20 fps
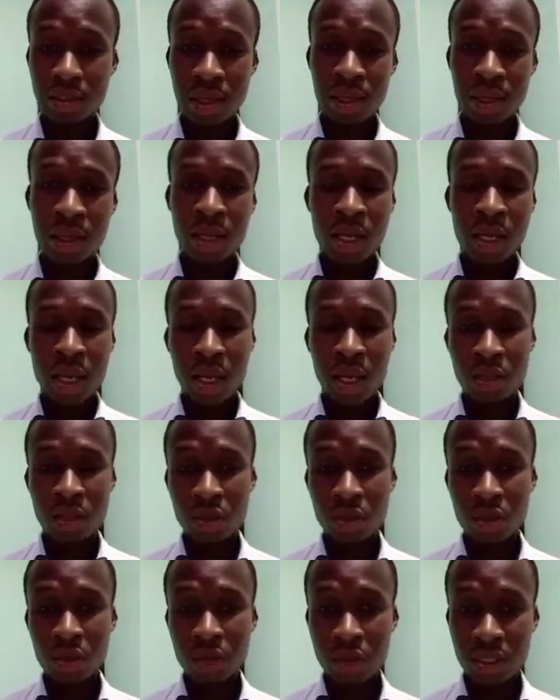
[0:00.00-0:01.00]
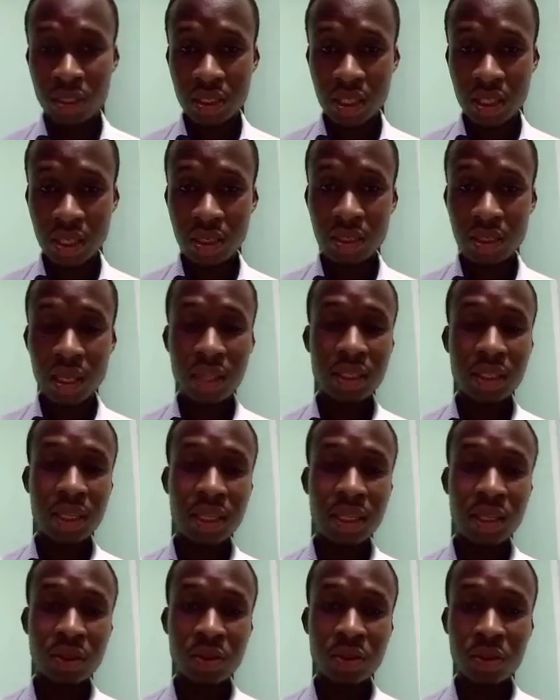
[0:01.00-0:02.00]
and so if it's inserted into
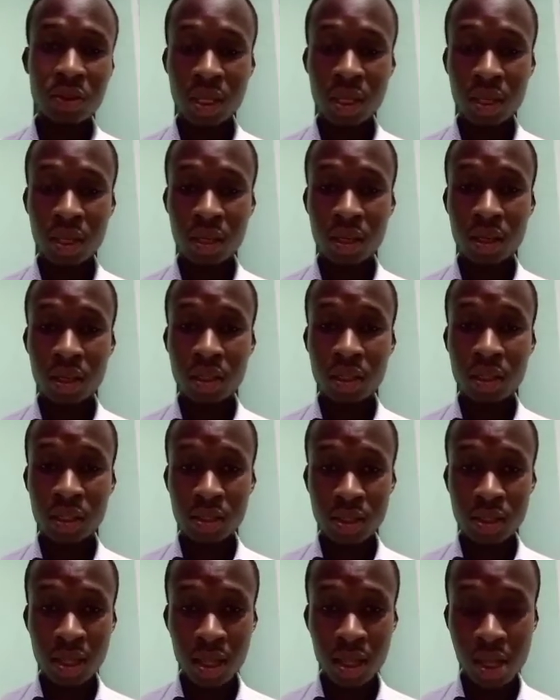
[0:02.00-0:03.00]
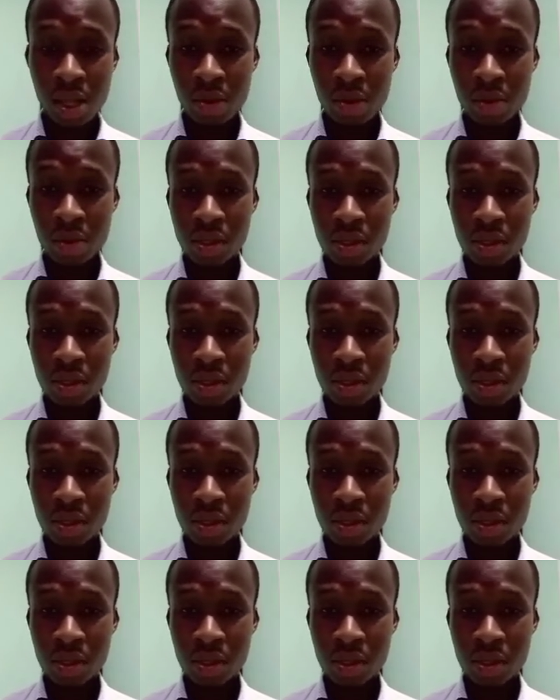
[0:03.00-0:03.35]
the genital areas,